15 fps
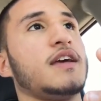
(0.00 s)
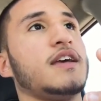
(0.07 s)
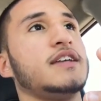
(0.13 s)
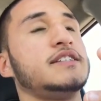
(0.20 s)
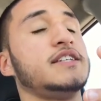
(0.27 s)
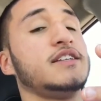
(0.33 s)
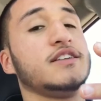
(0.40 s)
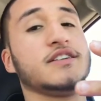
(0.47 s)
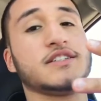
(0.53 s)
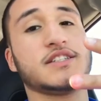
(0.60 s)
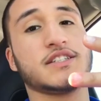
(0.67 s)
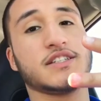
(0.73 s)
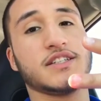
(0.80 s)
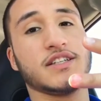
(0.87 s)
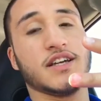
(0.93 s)
it's either
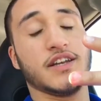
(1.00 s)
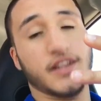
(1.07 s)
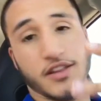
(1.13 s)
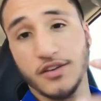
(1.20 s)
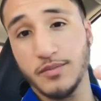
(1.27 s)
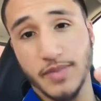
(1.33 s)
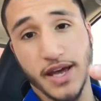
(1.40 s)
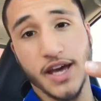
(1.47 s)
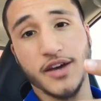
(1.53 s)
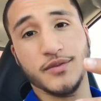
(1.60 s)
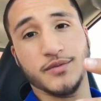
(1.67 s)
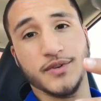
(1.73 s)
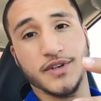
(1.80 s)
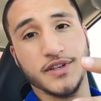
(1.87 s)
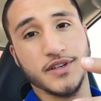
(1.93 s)
another bad
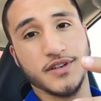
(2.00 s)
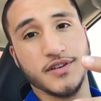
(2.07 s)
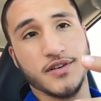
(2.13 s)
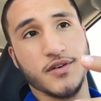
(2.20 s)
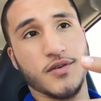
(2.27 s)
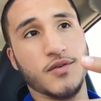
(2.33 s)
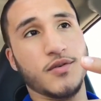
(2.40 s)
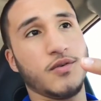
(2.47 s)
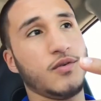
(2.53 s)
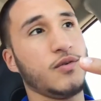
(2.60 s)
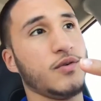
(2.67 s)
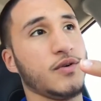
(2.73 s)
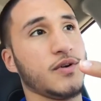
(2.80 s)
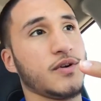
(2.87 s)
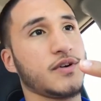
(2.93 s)
one
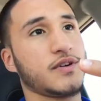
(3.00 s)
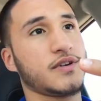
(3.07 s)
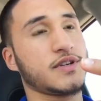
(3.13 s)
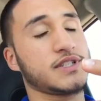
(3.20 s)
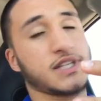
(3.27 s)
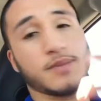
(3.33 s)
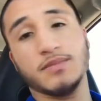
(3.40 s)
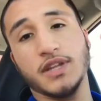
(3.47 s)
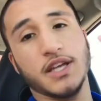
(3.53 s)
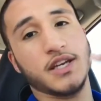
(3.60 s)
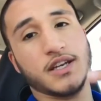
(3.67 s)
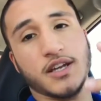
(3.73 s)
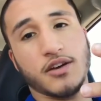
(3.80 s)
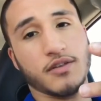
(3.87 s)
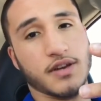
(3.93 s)
or, because I bled
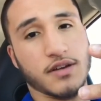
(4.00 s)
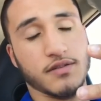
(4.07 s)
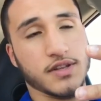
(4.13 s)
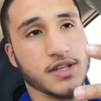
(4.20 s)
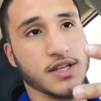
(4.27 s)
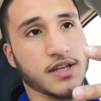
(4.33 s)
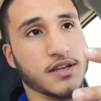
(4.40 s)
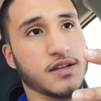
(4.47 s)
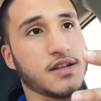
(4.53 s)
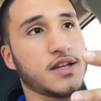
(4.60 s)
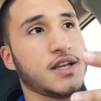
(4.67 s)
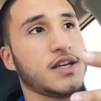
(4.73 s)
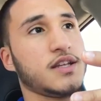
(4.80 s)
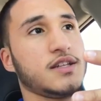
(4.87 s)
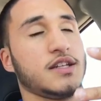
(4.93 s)
it out and everything,
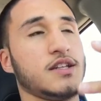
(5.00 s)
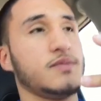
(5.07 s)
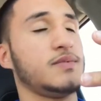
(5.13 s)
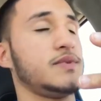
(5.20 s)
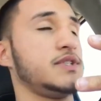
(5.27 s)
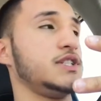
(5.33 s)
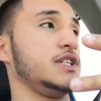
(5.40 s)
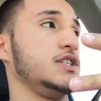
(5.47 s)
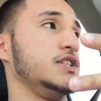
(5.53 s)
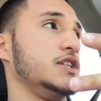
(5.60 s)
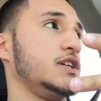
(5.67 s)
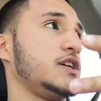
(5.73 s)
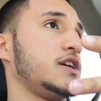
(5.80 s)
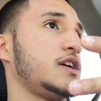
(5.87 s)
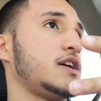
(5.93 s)
did the procedure,